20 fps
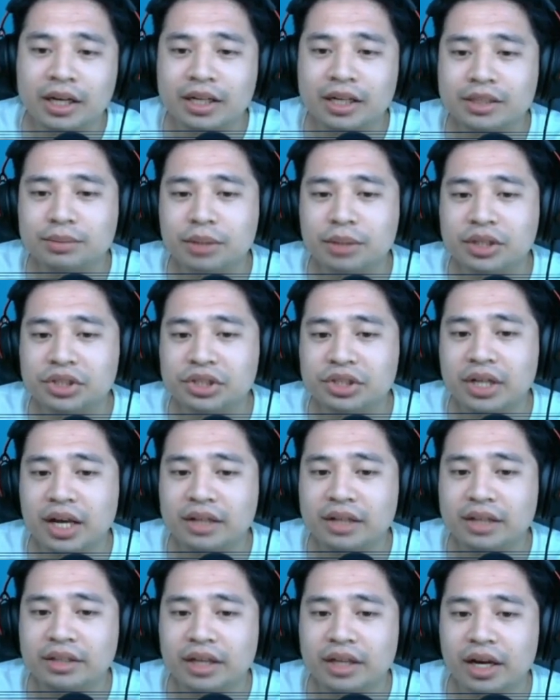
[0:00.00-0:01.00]
especially
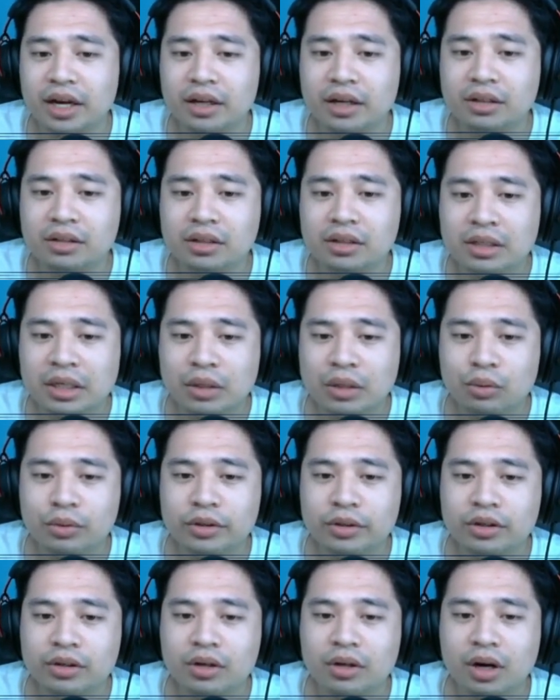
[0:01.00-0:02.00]
at the end
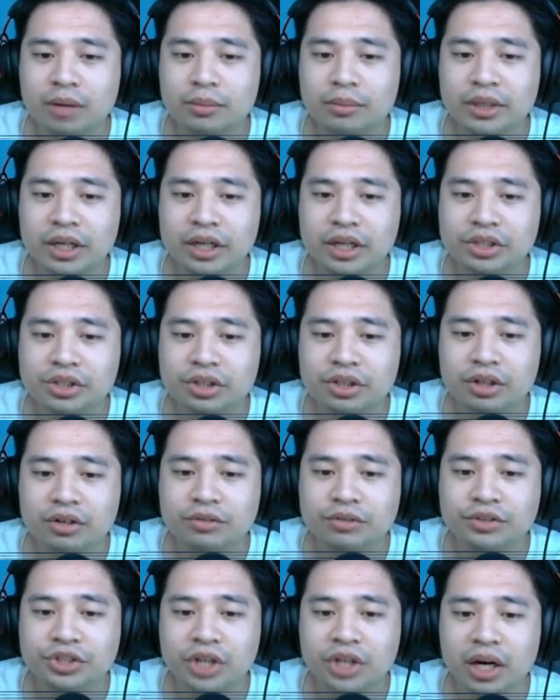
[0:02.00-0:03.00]
with the combination
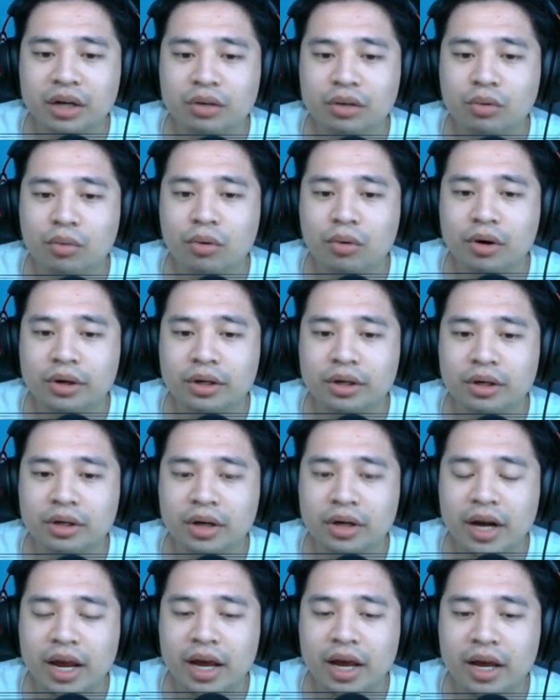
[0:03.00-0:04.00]
of Giant
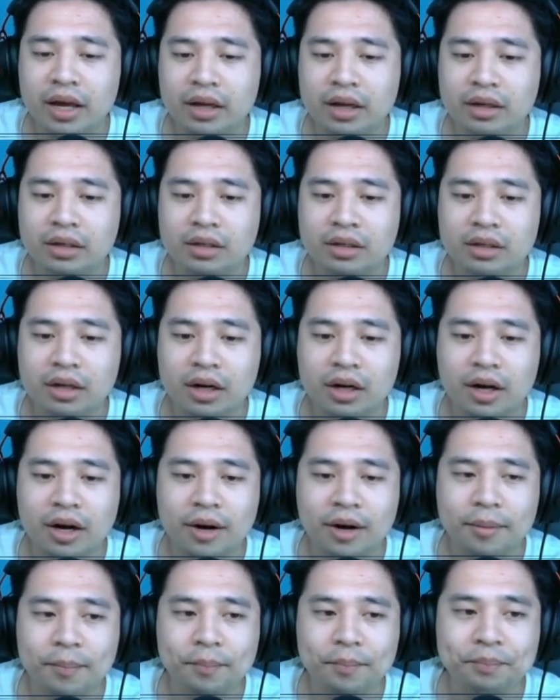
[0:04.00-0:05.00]
Warrior and
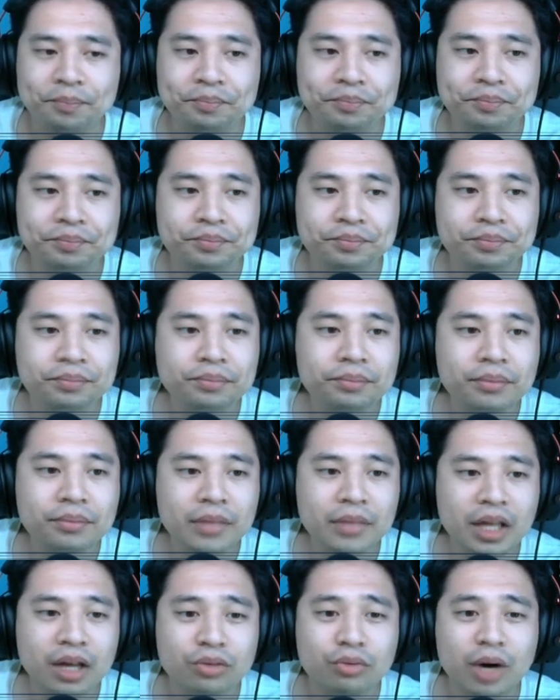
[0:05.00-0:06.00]

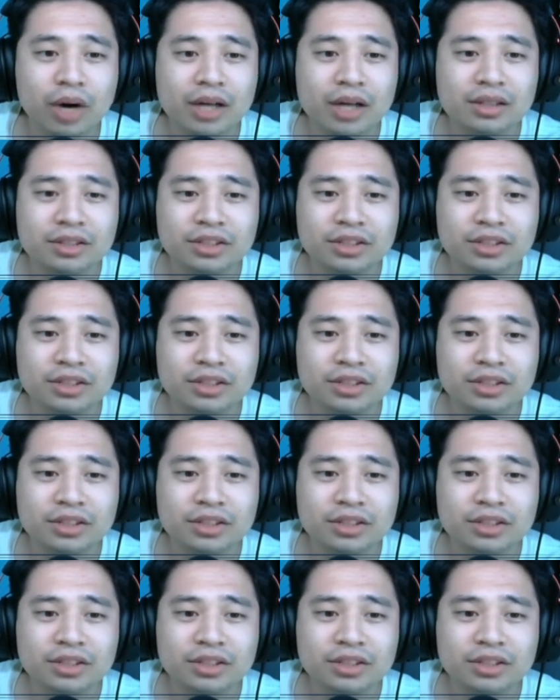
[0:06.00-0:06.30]
Reckless